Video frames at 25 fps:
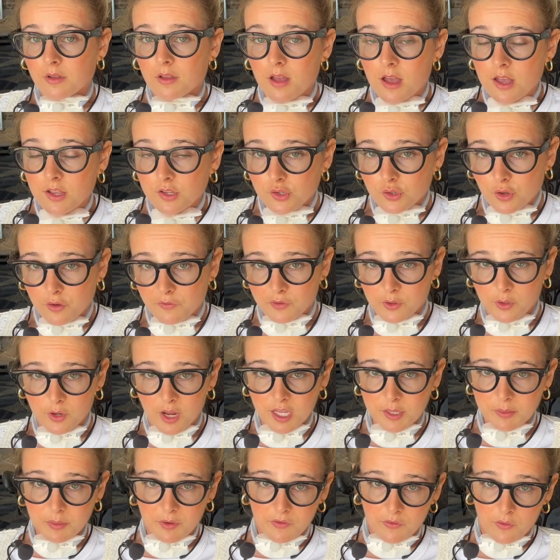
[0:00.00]
So a few days
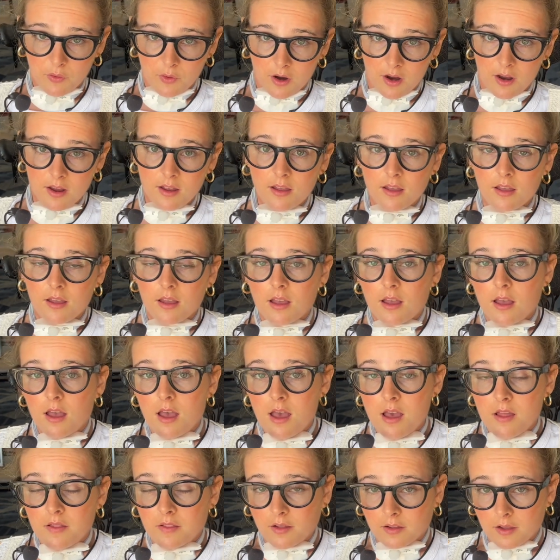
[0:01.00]
before,
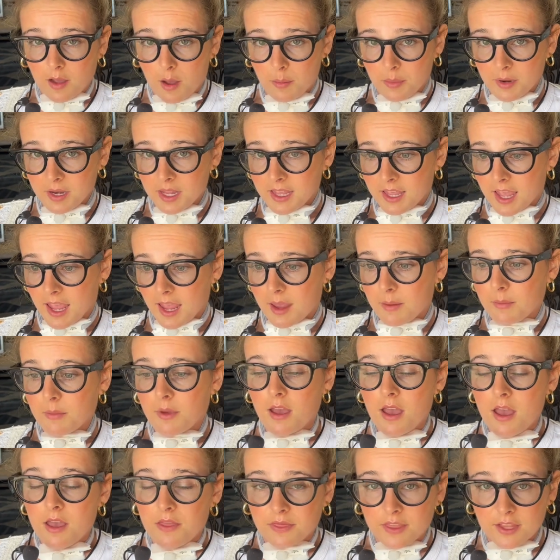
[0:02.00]
the company came,
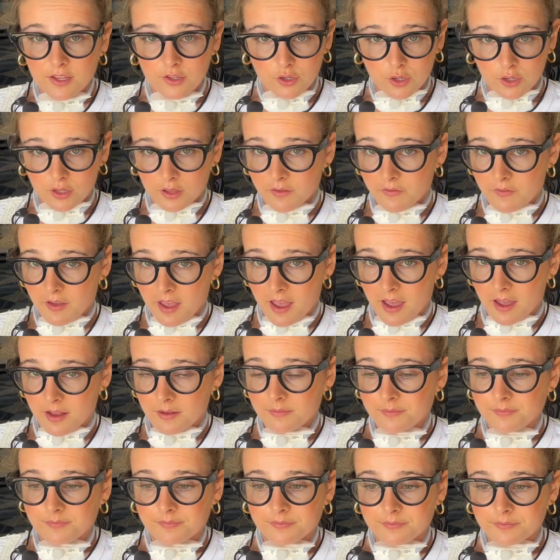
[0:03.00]
they took the van
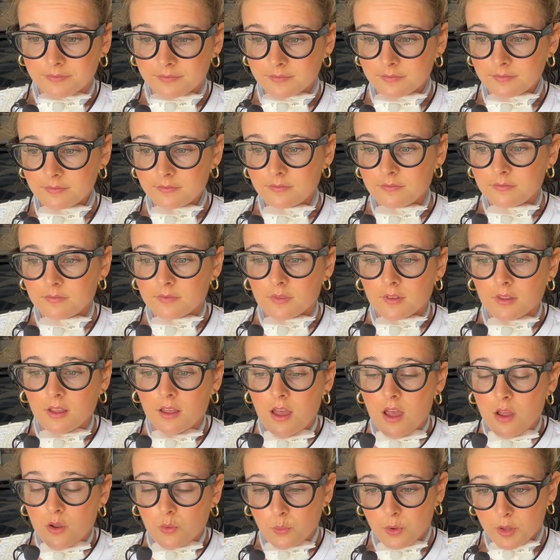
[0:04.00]

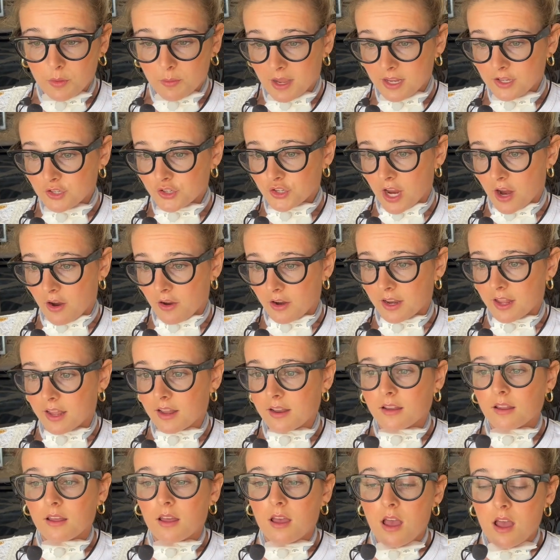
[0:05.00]
with my chair in it.
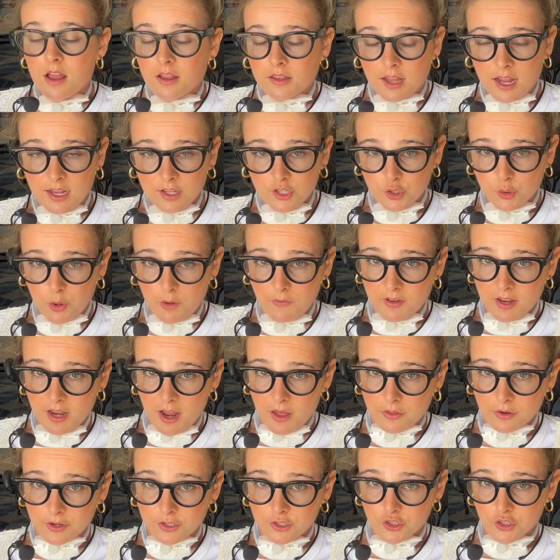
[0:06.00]
I do have
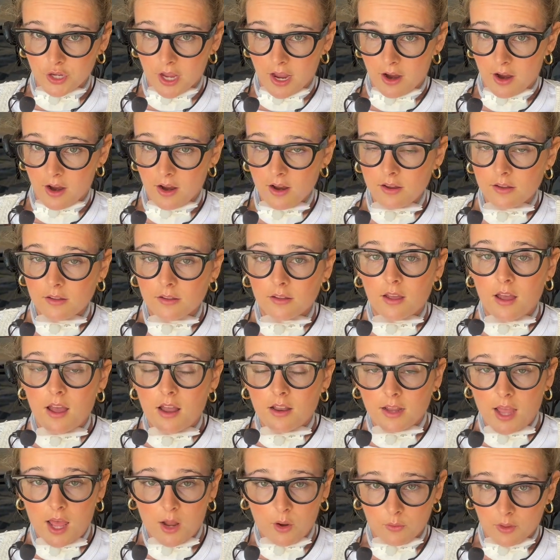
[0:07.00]
another chair,
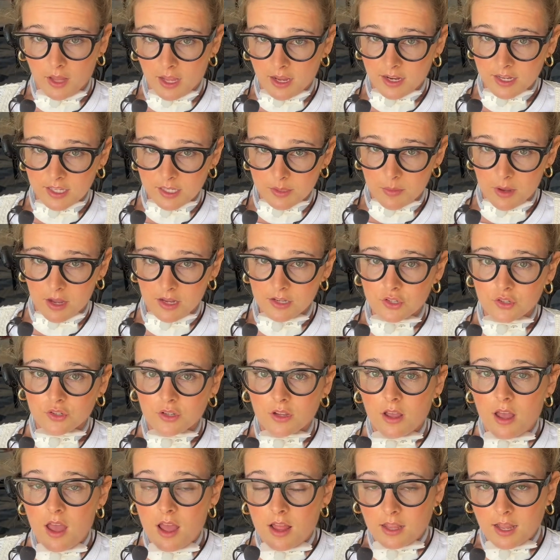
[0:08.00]
I don't like it as much,
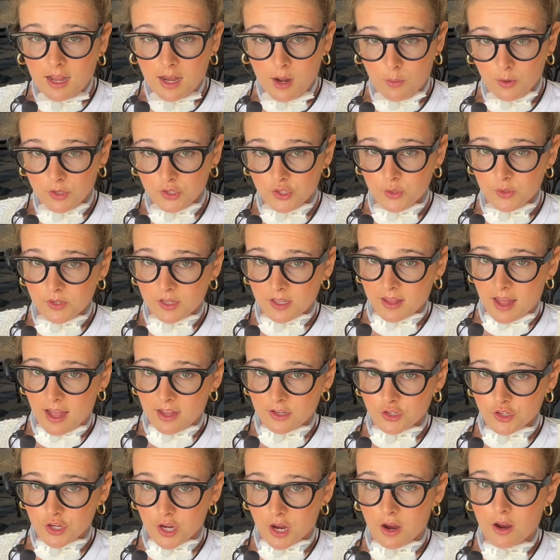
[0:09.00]
and I was using that
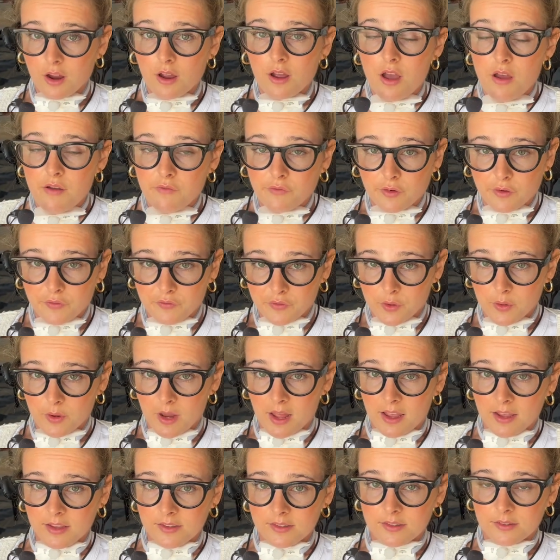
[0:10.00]
chair for a few
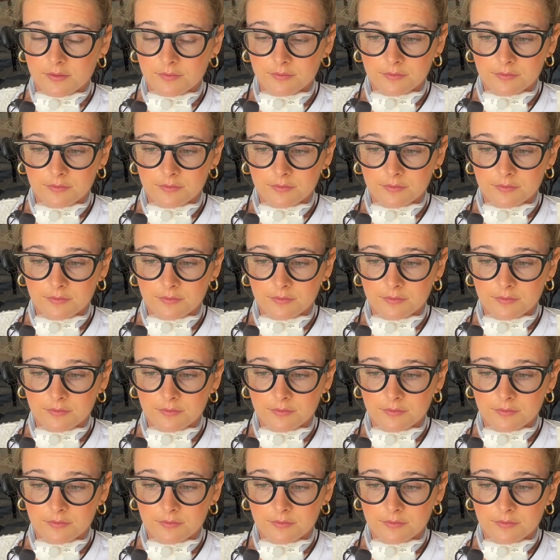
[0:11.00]
days.